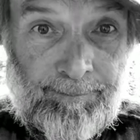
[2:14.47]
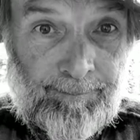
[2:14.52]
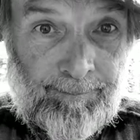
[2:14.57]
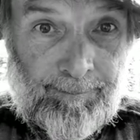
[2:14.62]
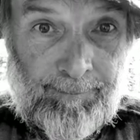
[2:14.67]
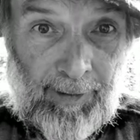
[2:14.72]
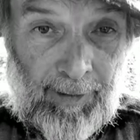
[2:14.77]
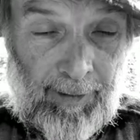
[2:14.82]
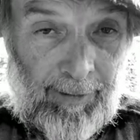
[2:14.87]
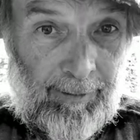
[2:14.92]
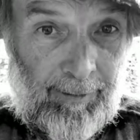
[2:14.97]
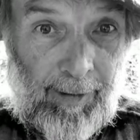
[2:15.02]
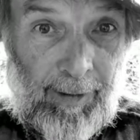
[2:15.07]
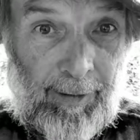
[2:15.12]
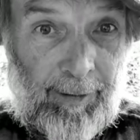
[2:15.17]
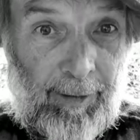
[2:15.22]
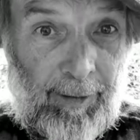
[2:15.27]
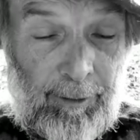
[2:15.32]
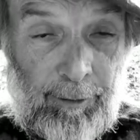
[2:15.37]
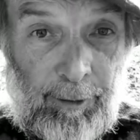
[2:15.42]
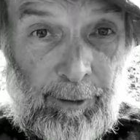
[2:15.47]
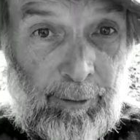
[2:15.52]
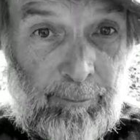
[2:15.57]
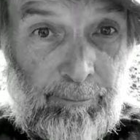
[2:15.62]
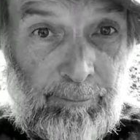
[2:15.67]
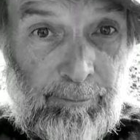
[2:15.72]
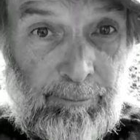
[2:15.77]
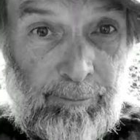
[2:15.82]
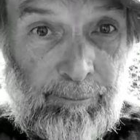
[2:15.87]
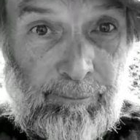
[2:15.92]
kind of like a
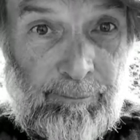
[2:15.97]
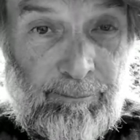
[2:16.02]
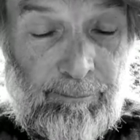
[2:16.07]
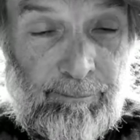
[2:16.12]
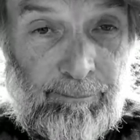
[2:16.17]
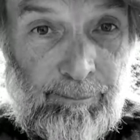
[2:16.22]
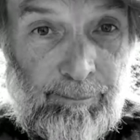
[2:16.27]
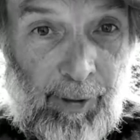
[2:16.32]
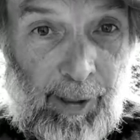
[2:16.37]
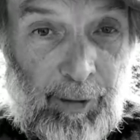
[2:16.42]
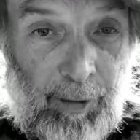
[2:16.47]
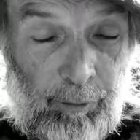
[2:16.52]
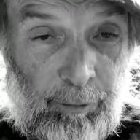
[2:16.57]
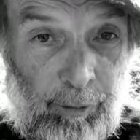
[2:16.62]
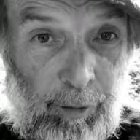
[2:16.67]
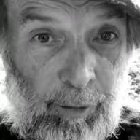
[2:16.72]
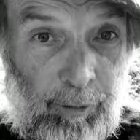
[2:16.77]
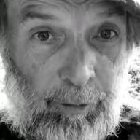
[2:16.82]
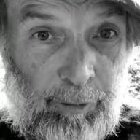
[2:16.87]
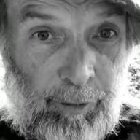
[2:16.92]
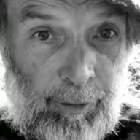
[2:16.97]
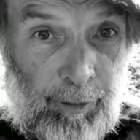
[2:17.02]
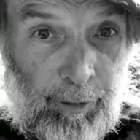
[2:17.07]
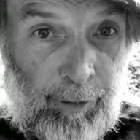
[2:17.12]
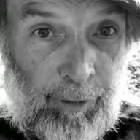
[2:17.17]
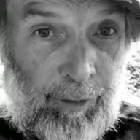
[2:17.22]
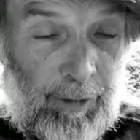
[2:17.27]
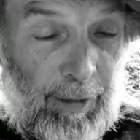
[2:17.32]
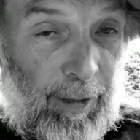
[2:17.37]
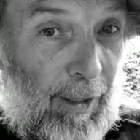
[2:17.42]
little micro
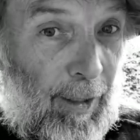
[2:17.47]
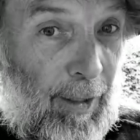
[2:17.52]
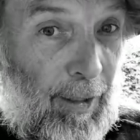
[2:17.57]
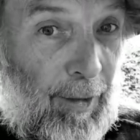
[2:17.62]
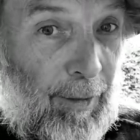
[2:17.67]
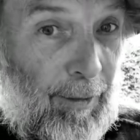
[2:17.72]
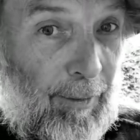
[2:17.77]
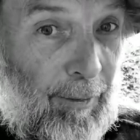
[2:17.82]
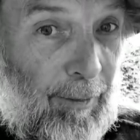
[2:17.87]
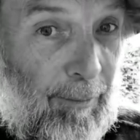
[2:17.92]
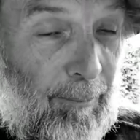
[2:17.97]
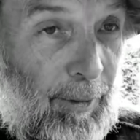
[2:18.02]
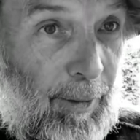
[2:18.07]
hurricane,